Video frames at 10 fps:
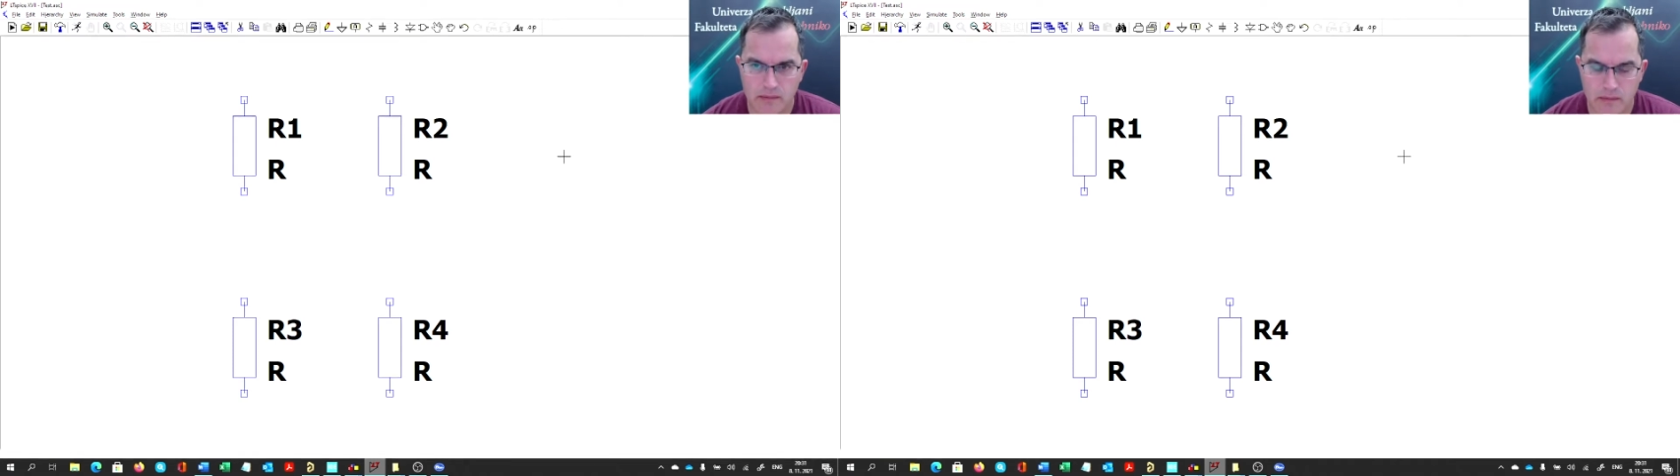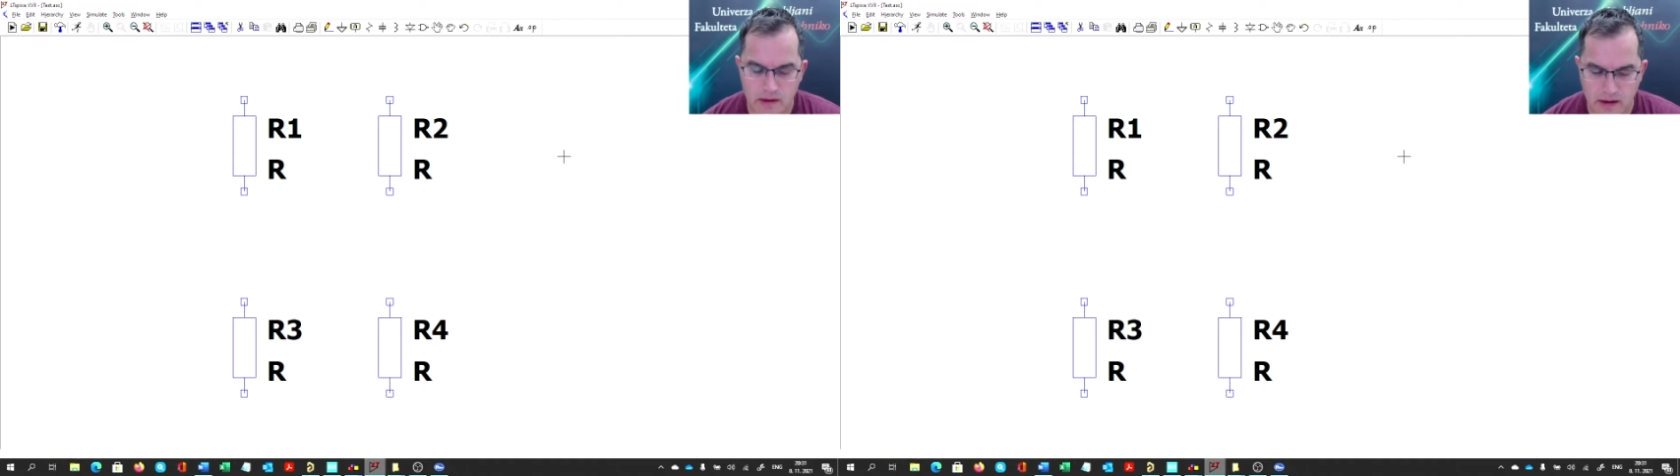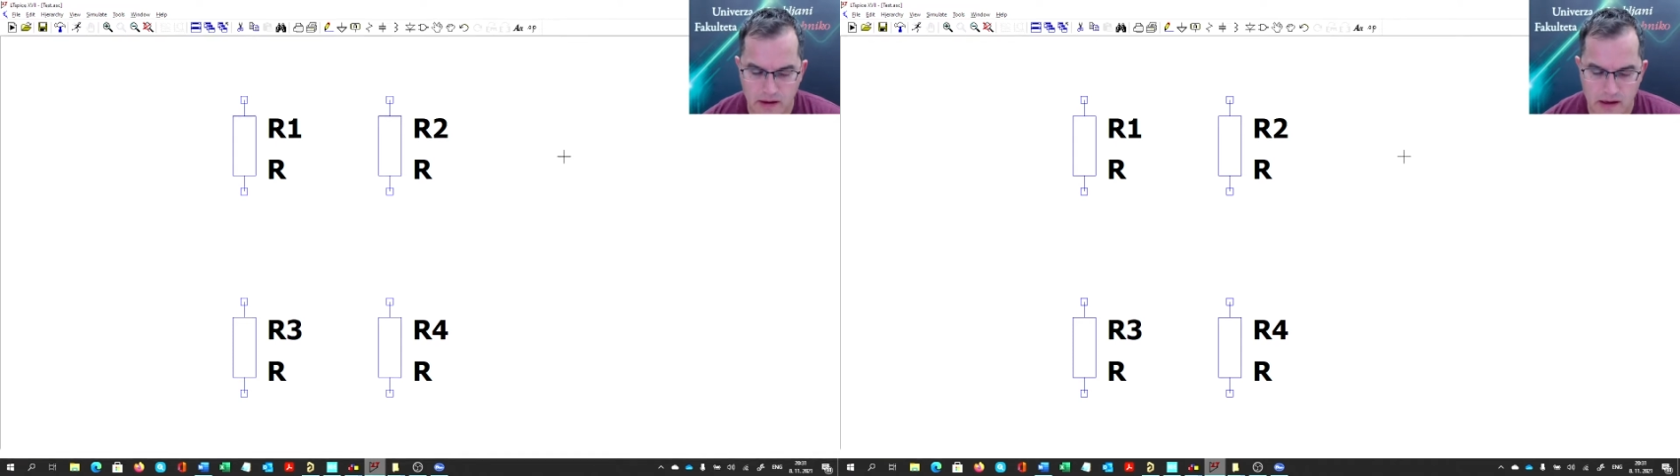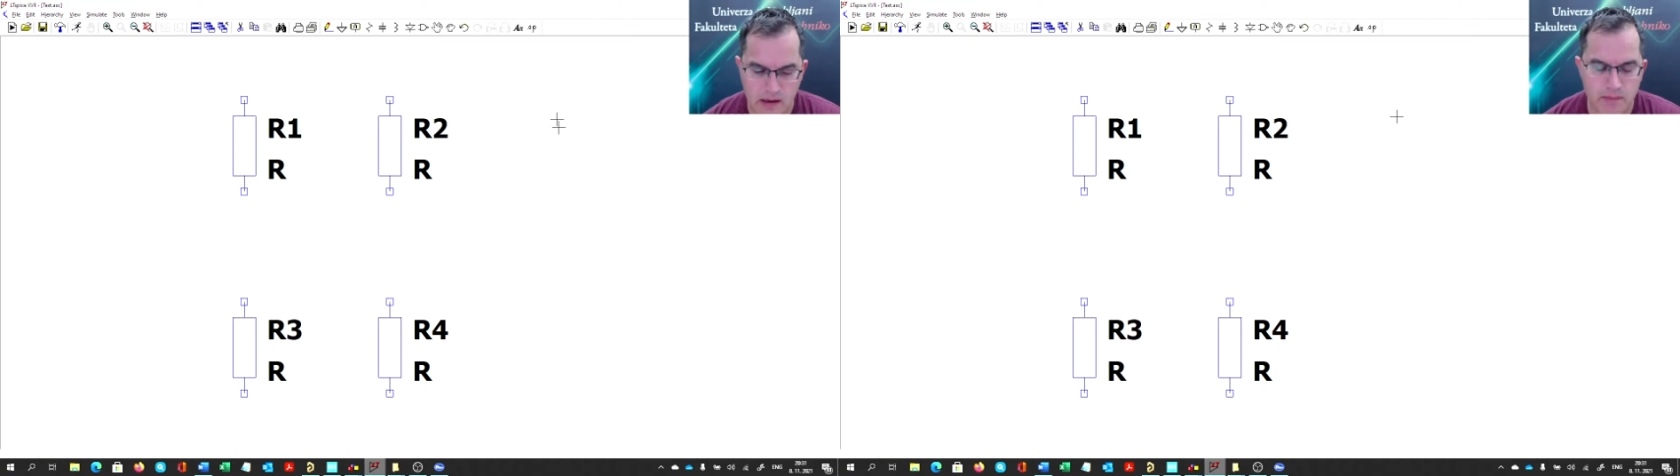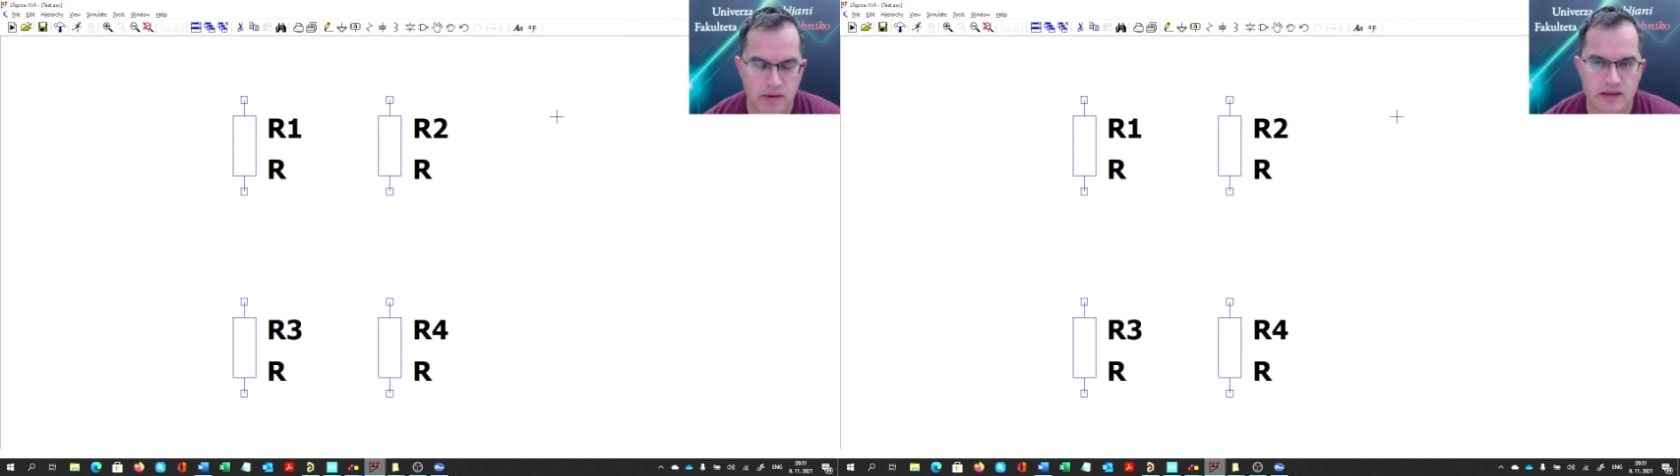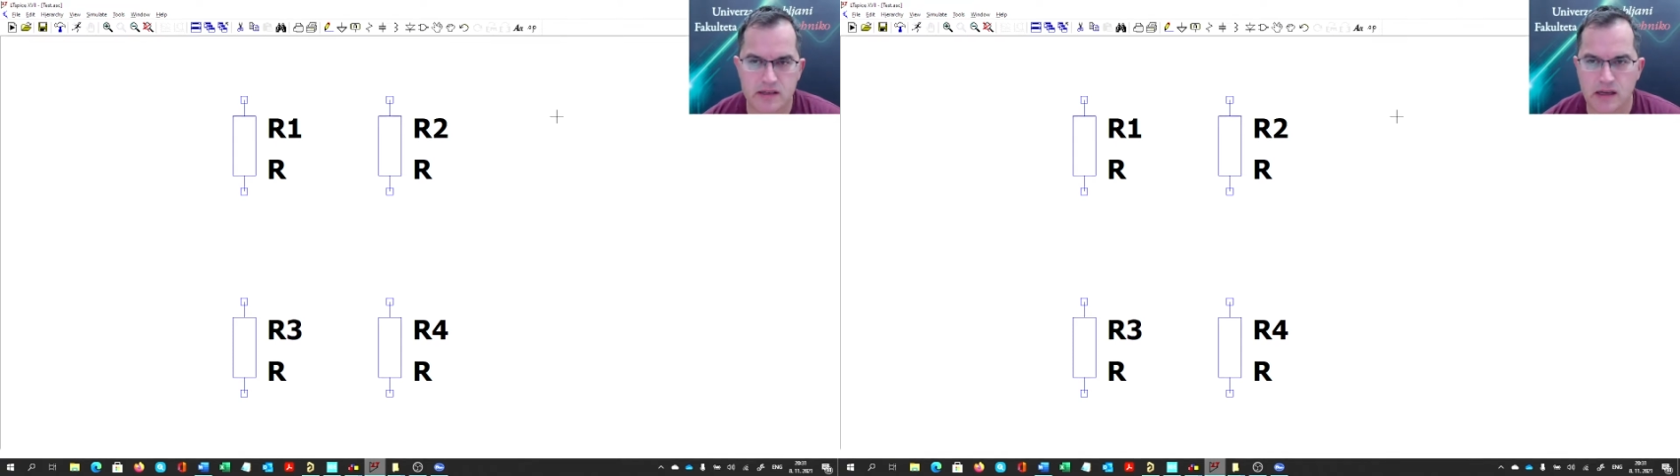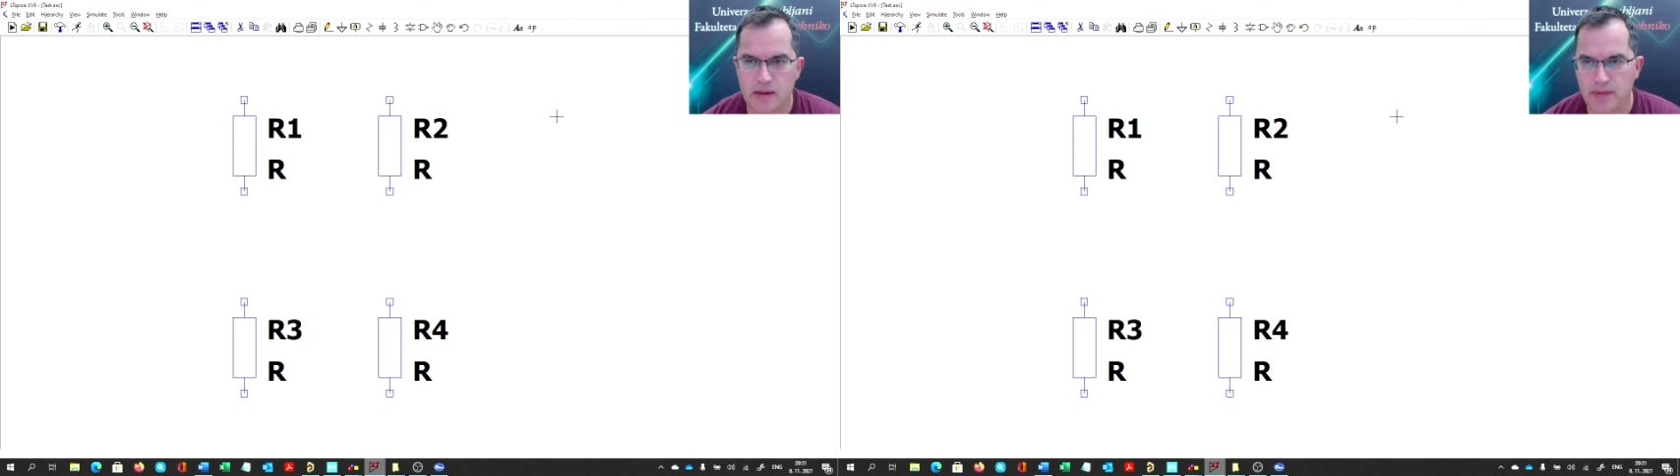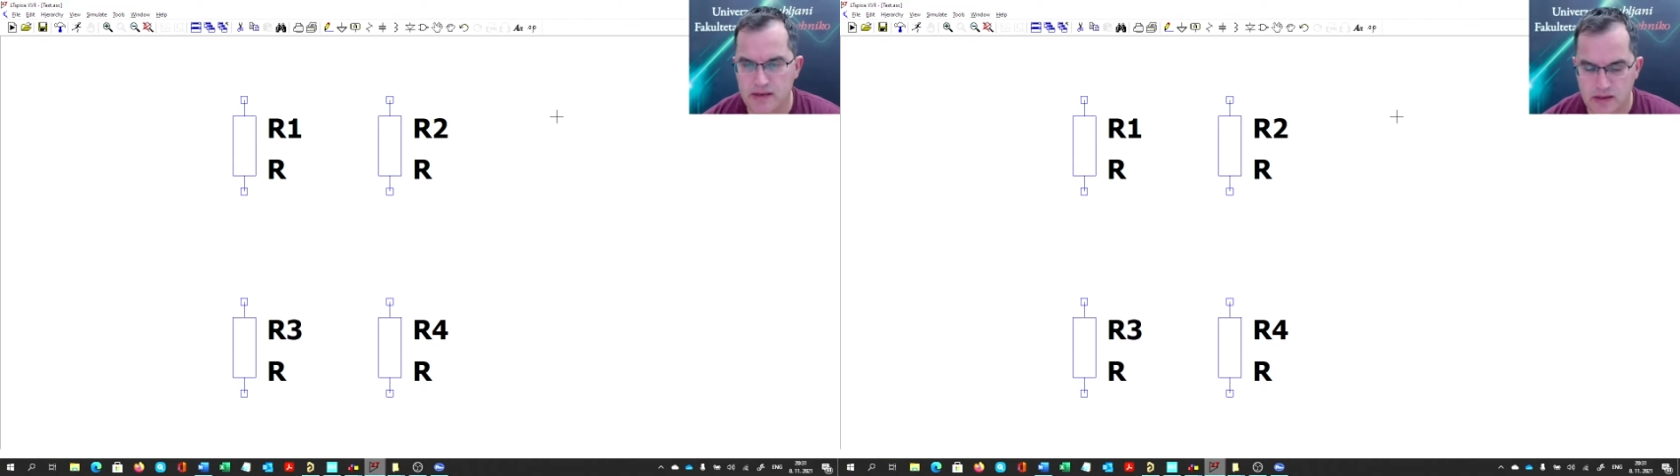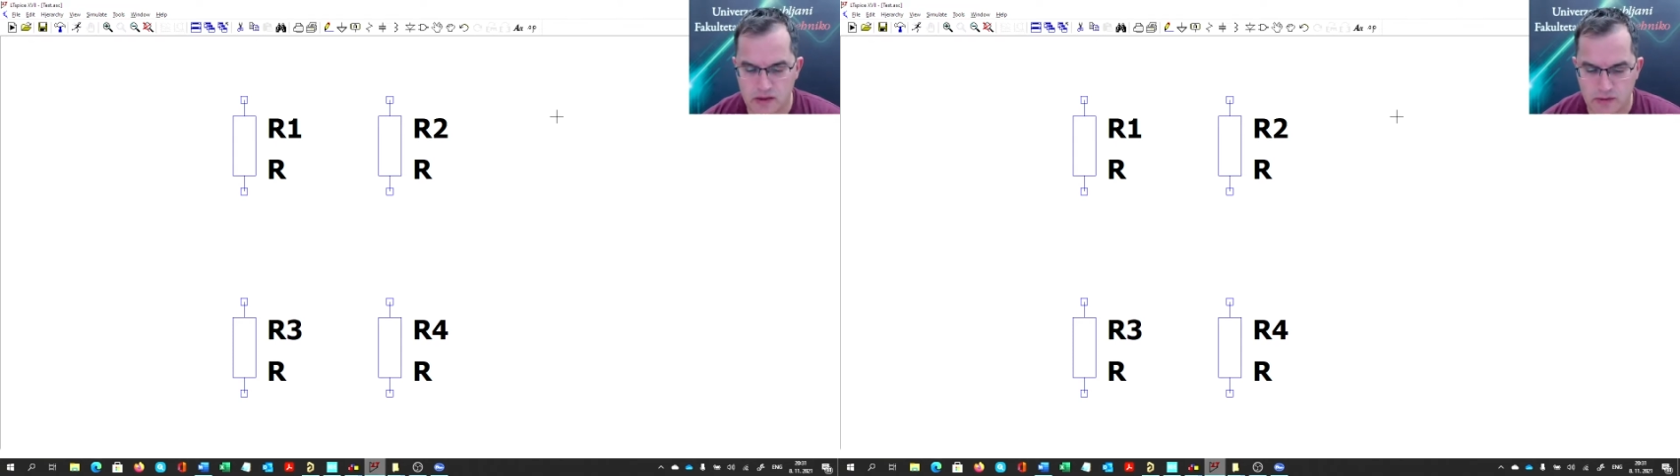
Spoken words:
Then I can place a capacitor